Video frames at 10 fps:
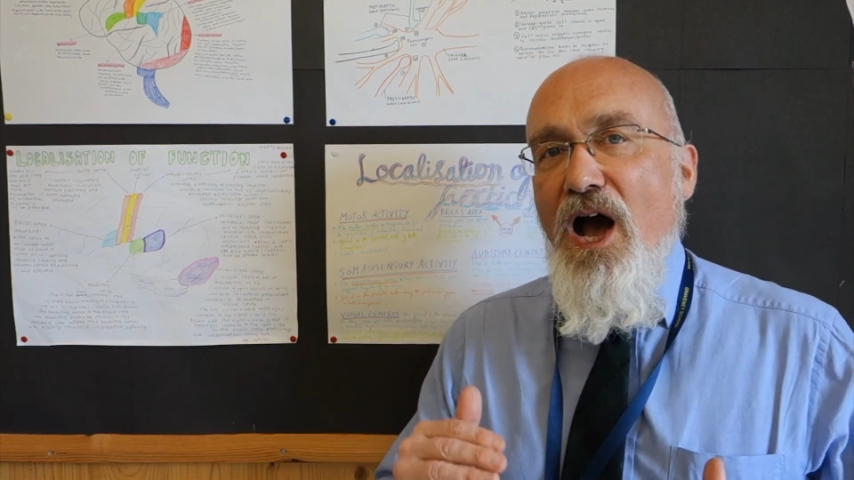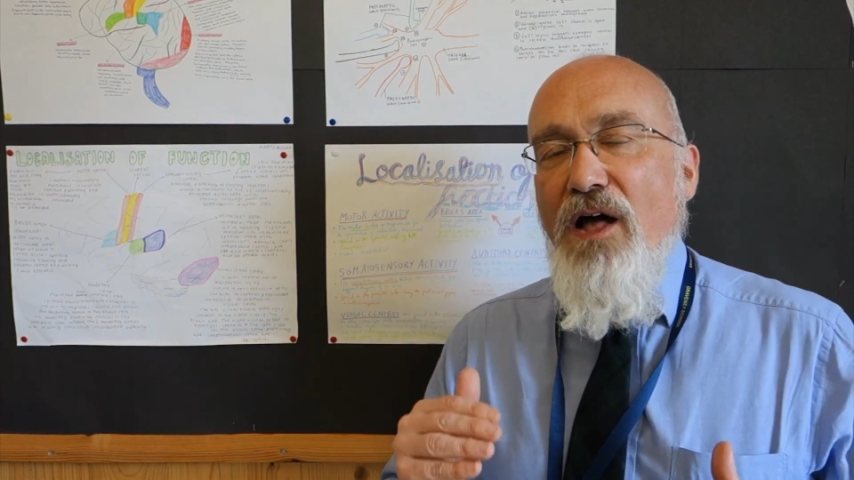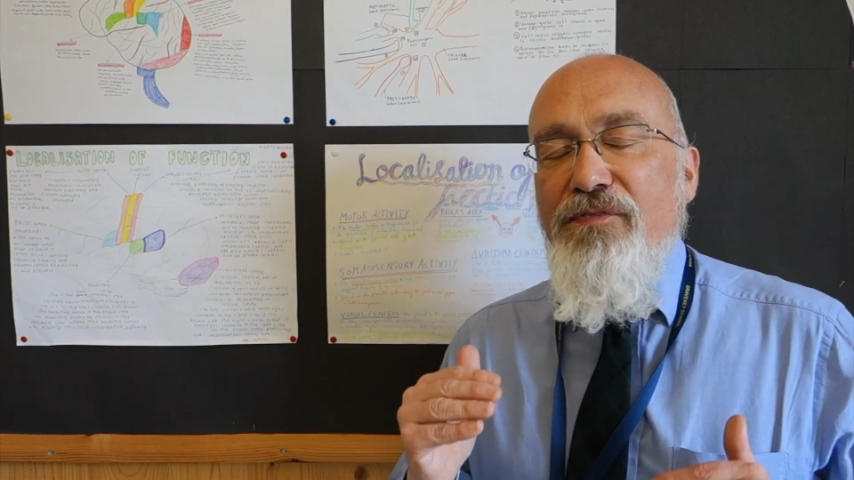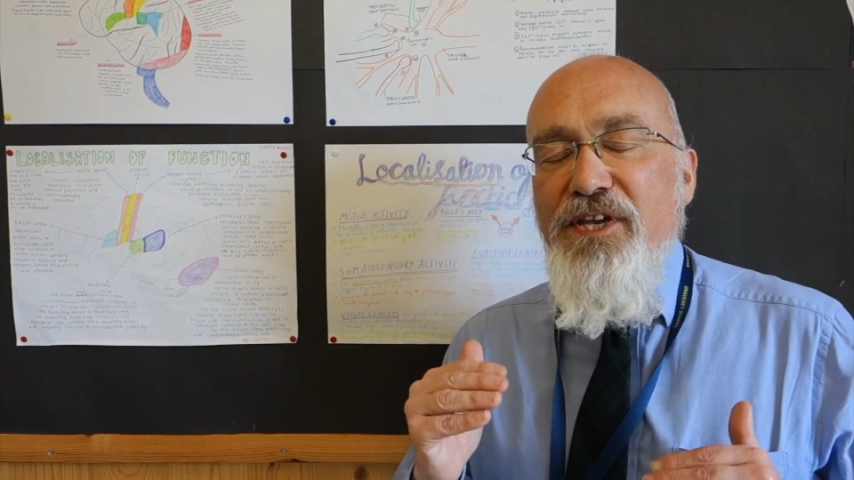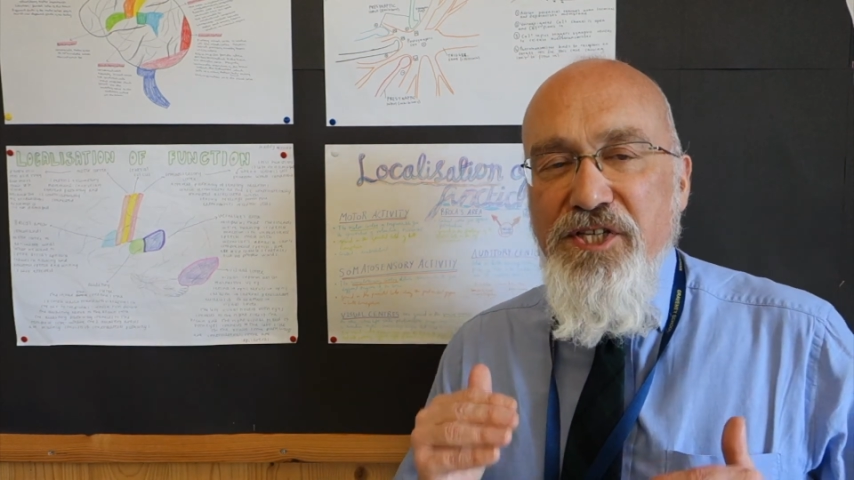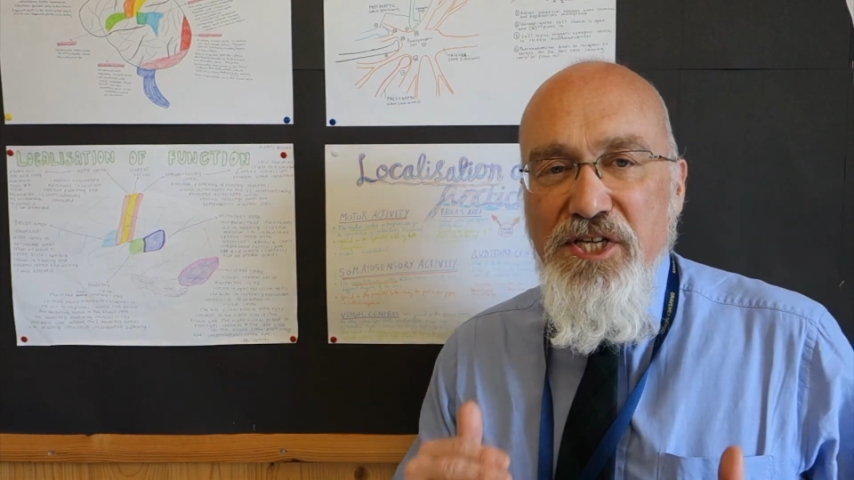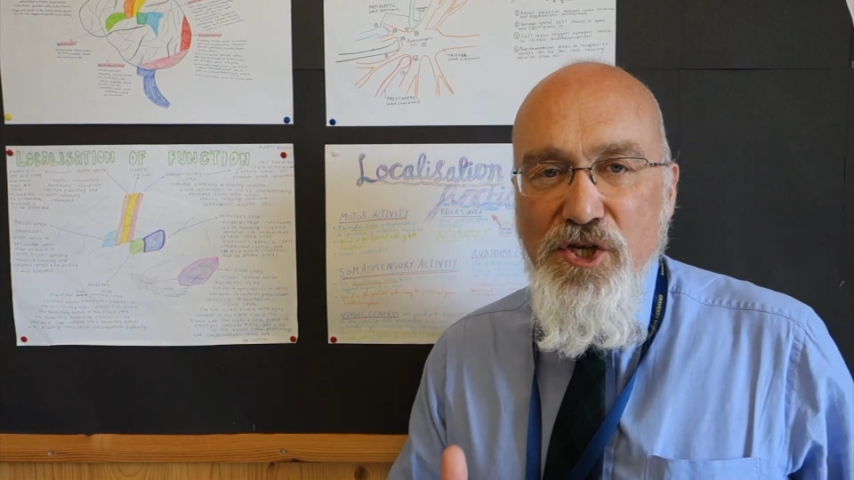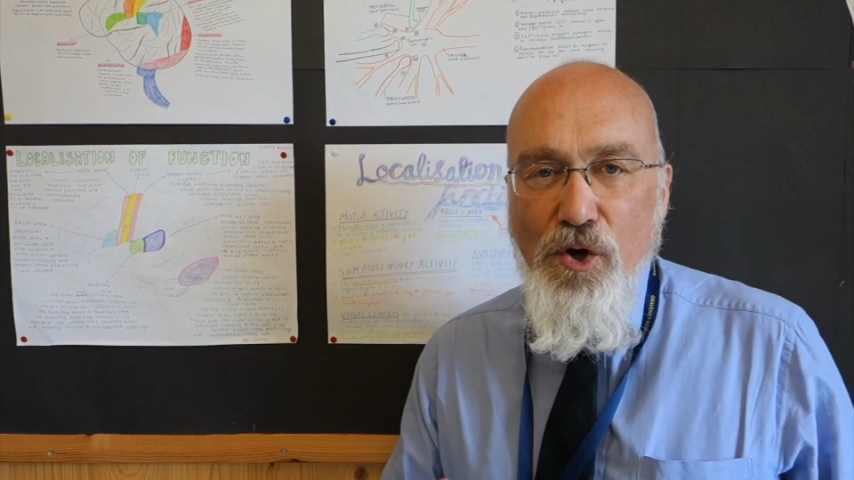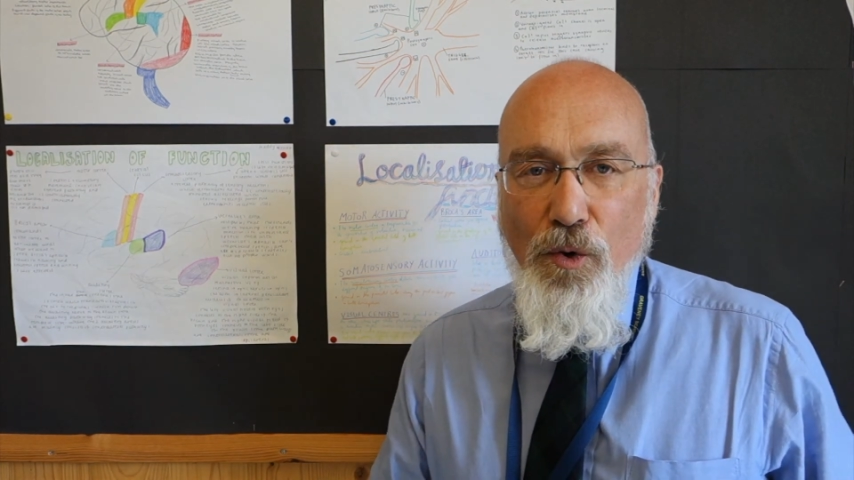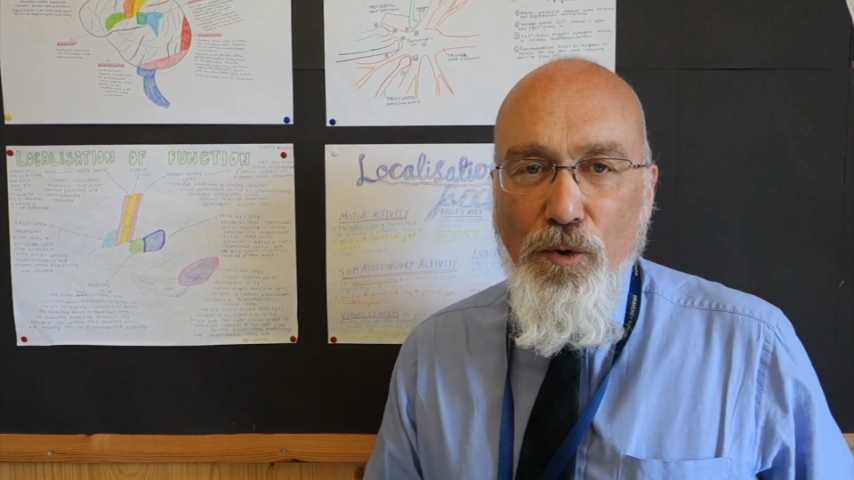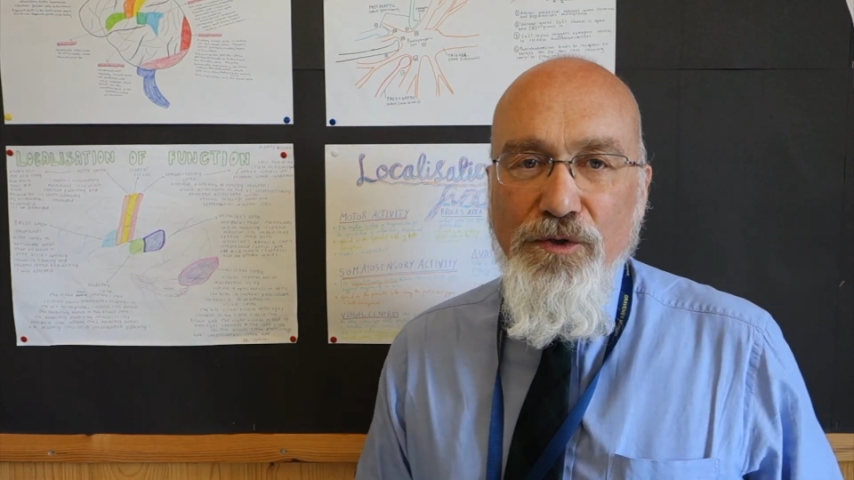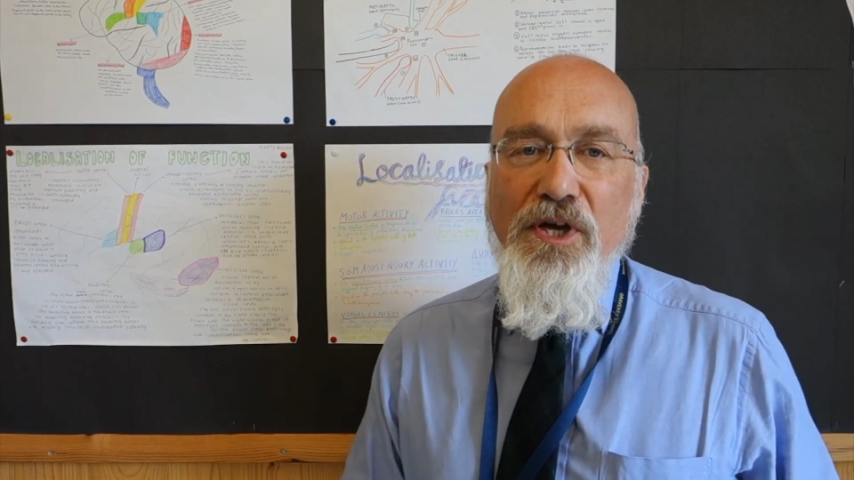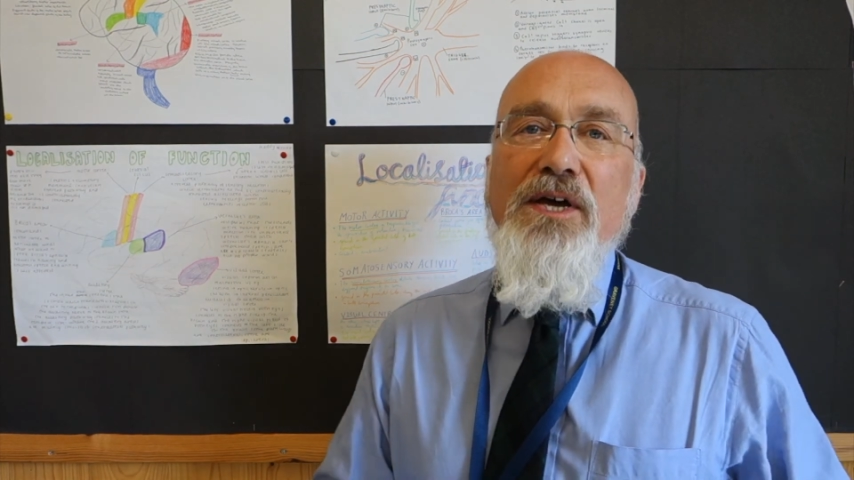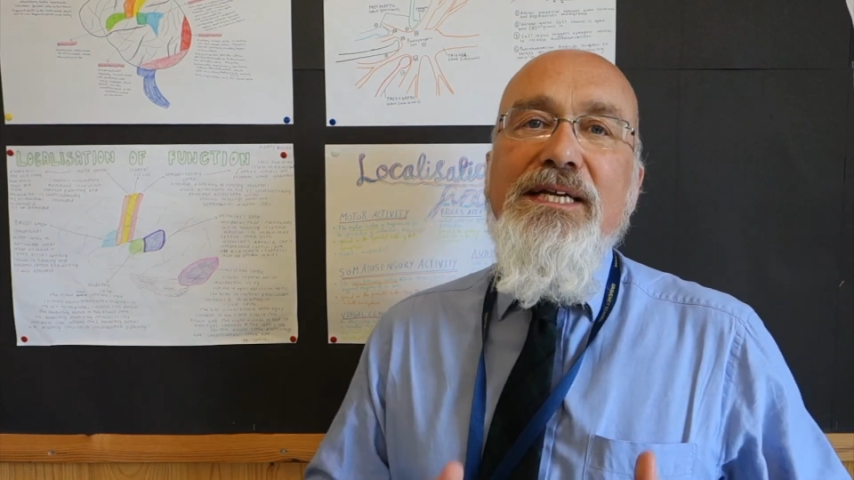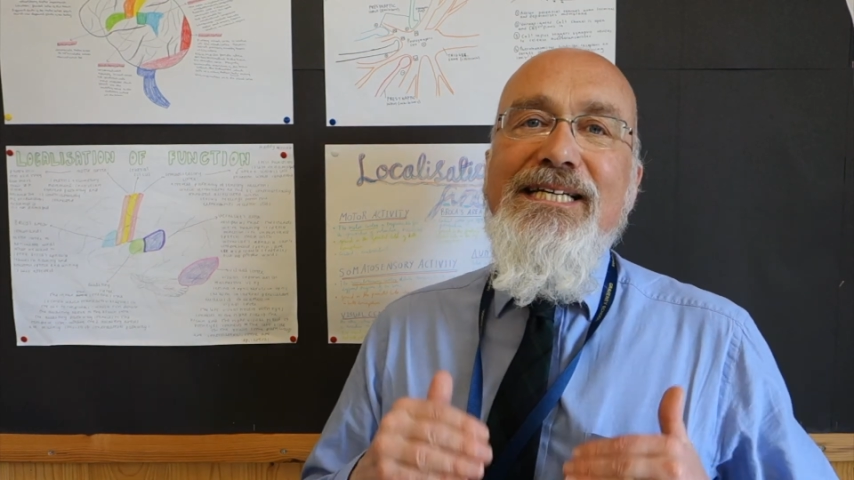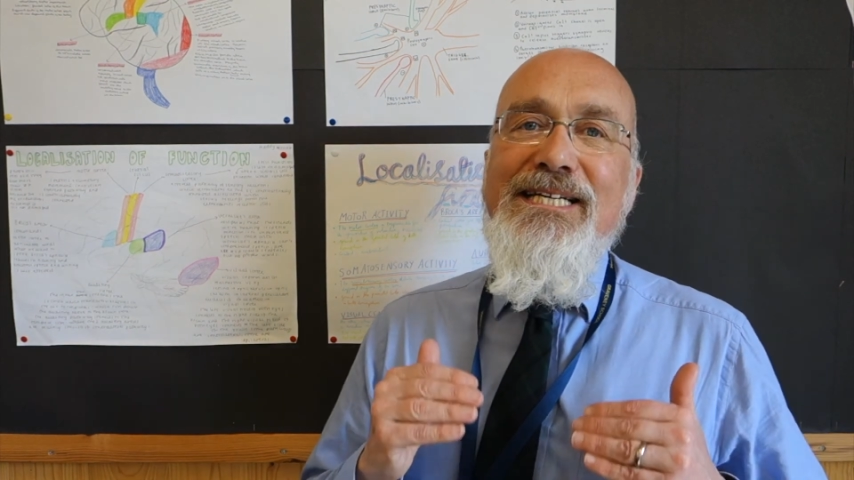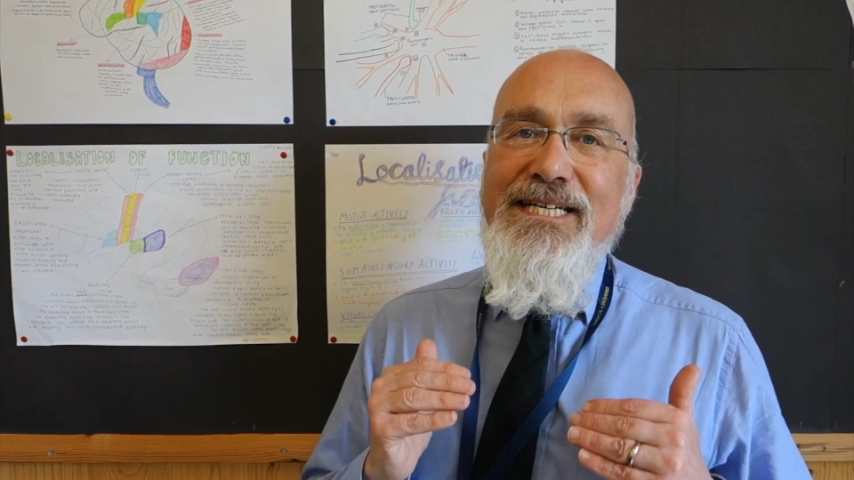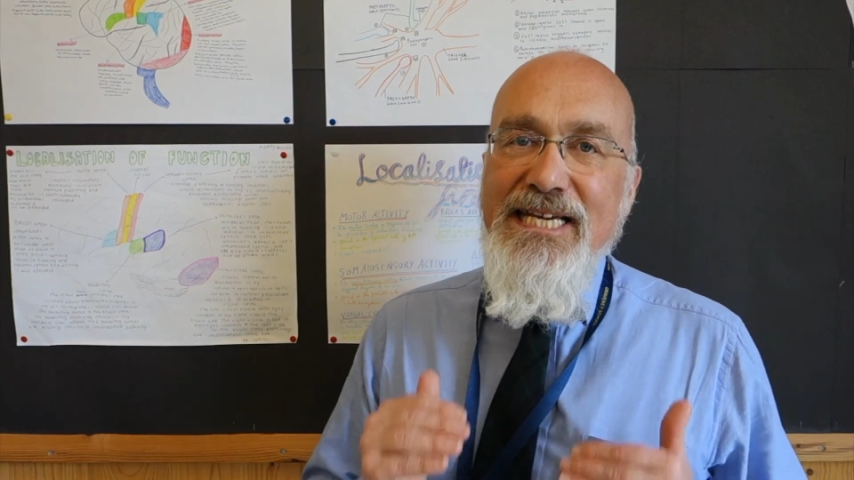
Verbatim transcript: And this is called